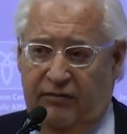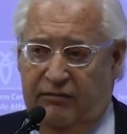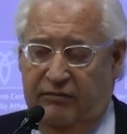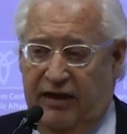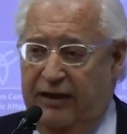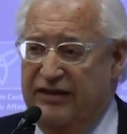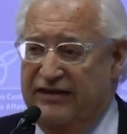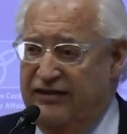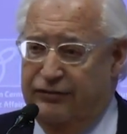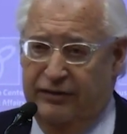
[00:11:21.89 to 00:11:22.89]

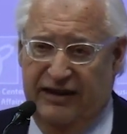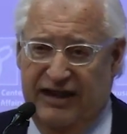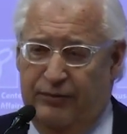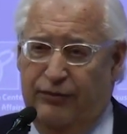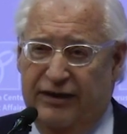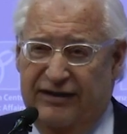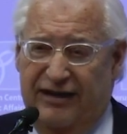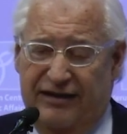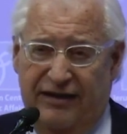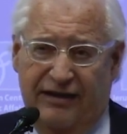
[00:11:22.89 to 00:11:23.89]
I'd been to Israel at that
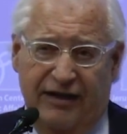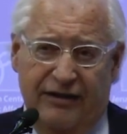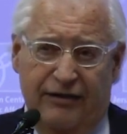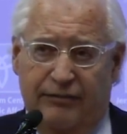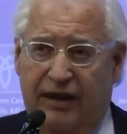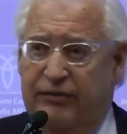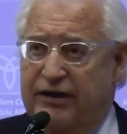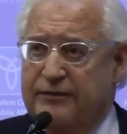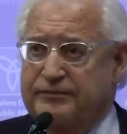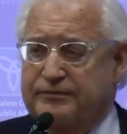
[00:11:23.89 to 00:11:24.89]
point, I think, I don't know,
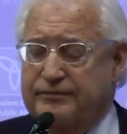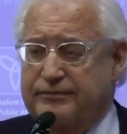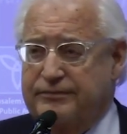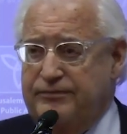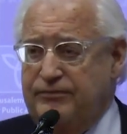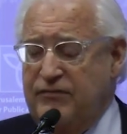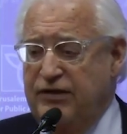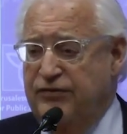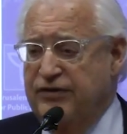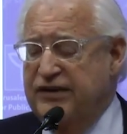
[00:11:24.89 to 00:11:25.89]
maybe
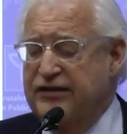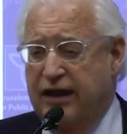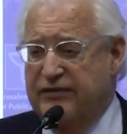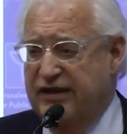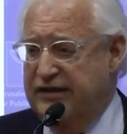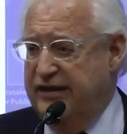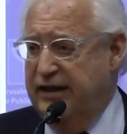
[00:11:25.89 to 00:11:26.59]
50 times.